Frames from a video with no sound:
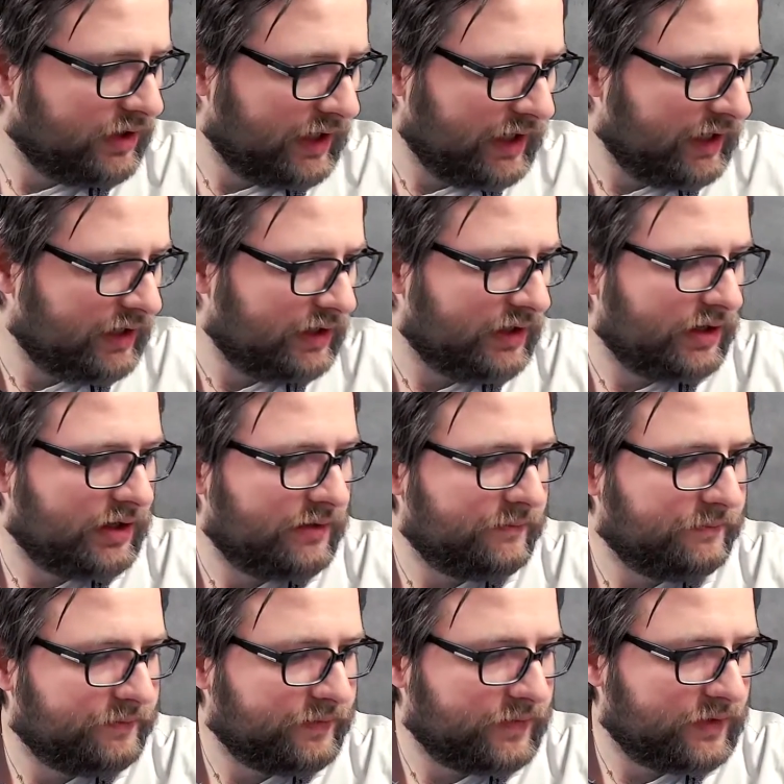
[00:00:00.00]
they
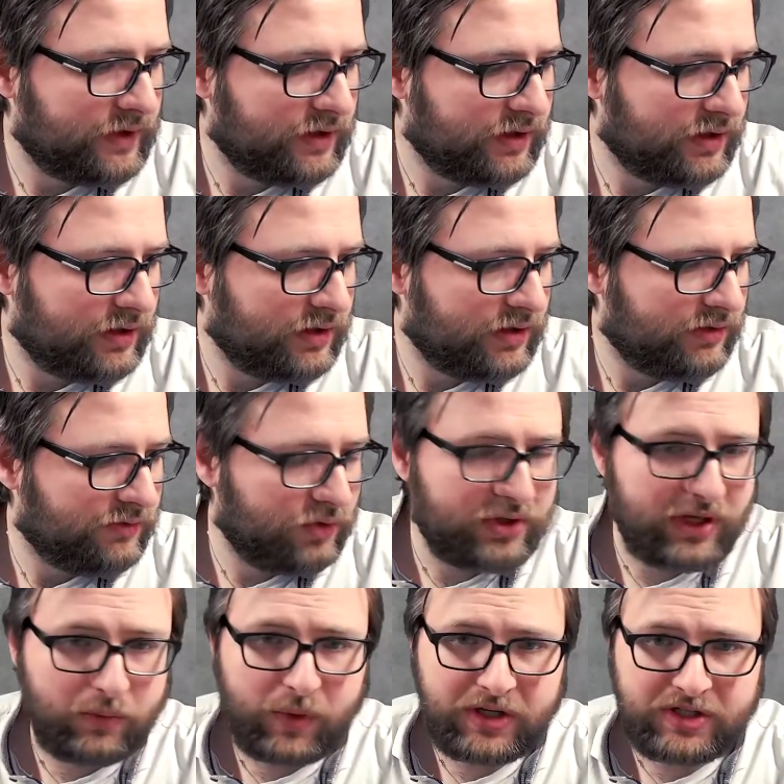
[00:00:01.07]
for
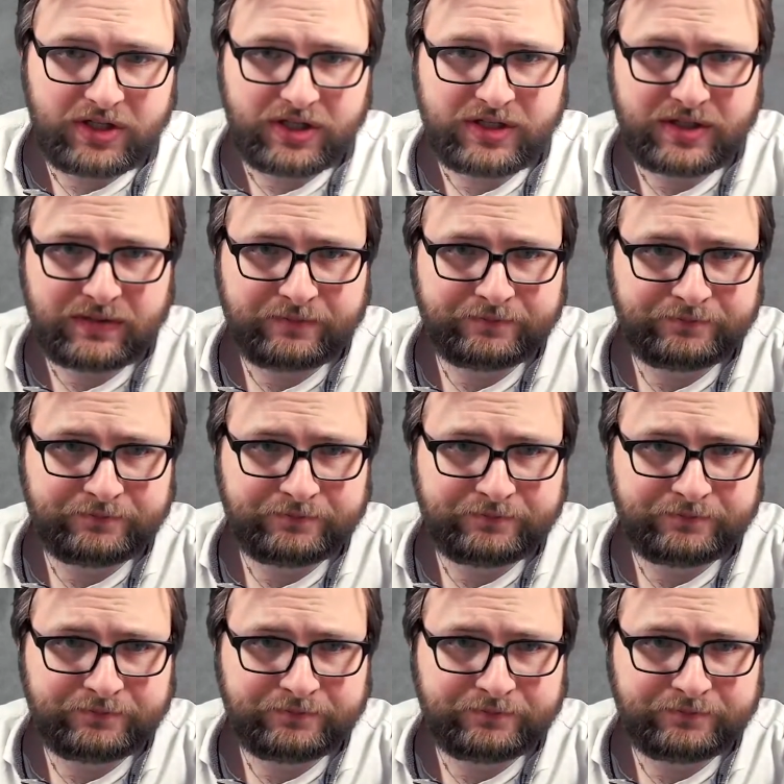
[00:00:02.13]
their watches.